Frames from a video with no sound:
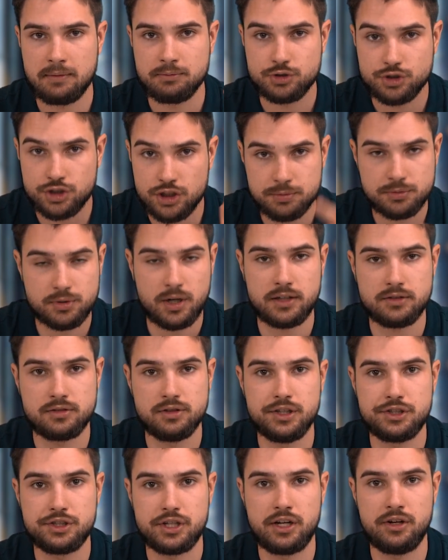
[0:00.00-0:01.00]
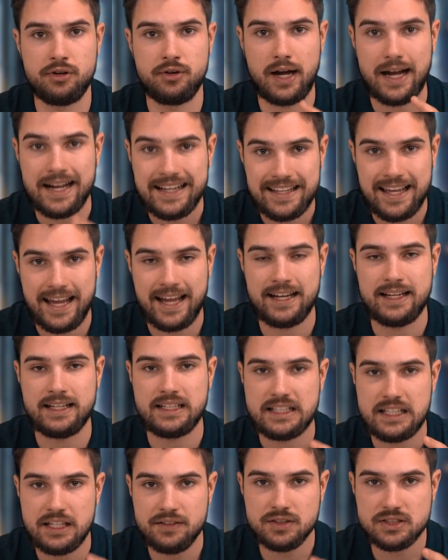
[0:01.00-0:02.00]
Subscribe to the channel. Again,
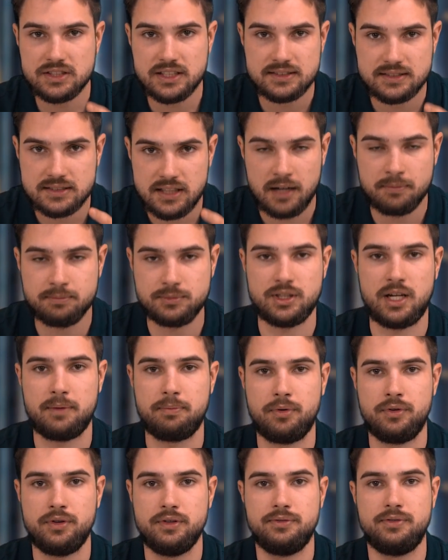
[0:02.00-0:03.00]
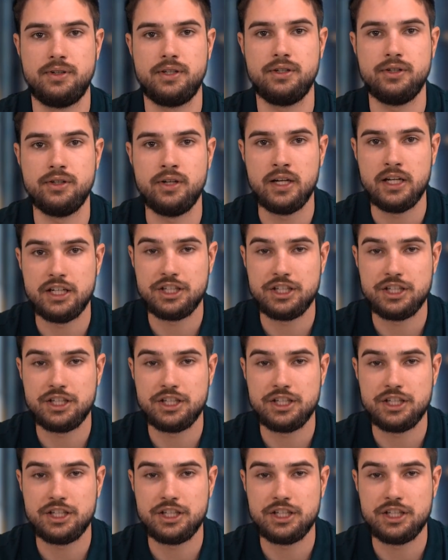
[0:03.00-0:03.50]
give us a thumbs up on the video.